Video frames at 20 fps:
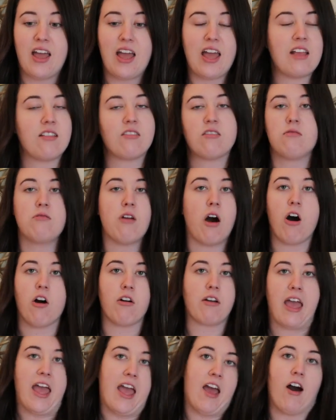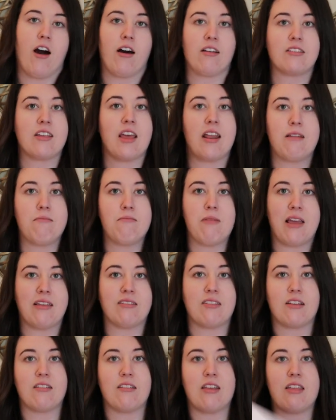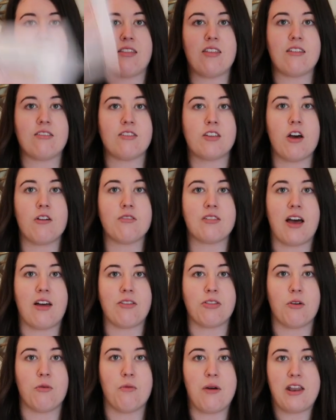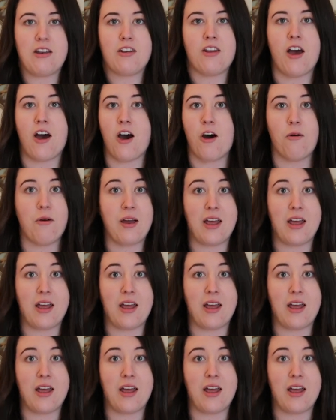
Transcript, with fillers: it's all chaos, and basically this goes out the window.